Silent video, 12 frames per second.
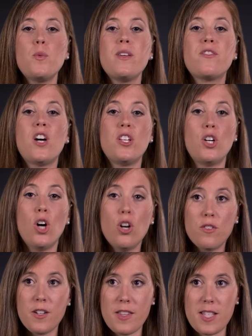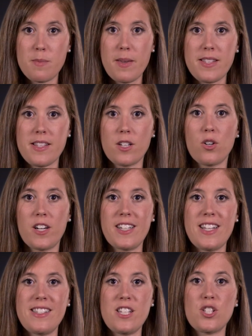that we've gone over these basic
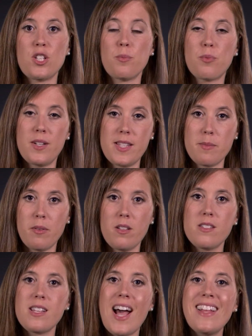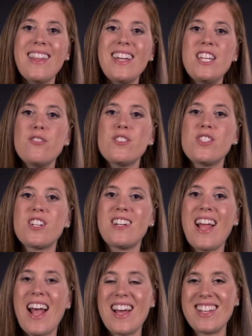organizational principles, I'd like you to
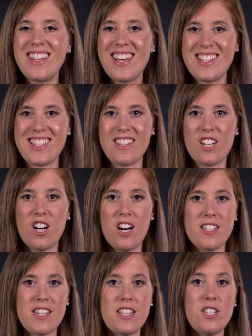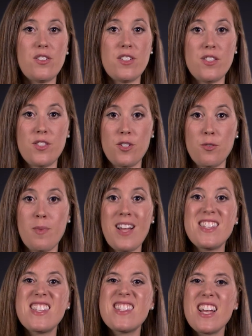start analyzing the content you consume
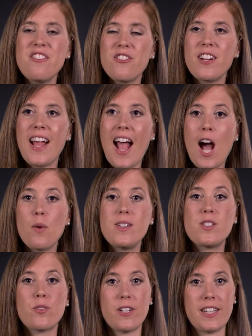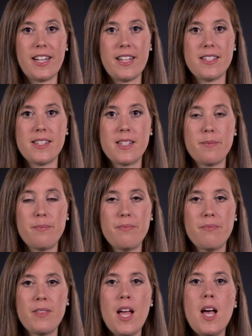and deciphering how it's organized.
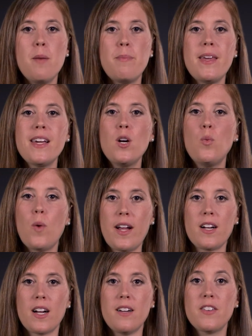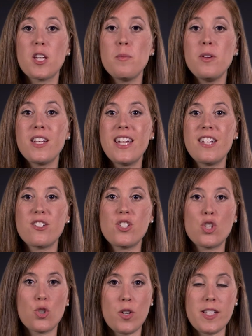Being aware of a
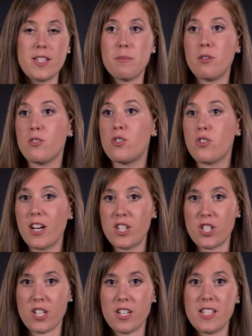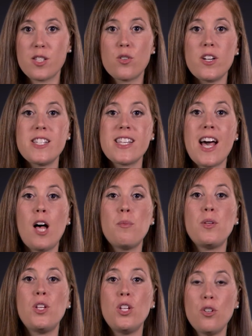communicator's choice about structure is going to
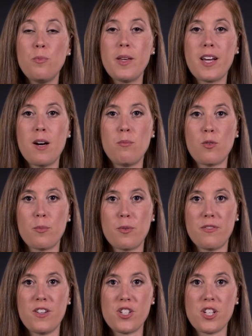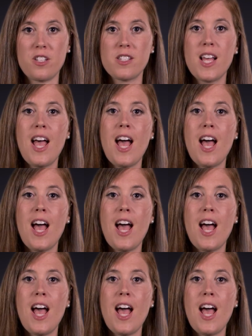help you become more proficient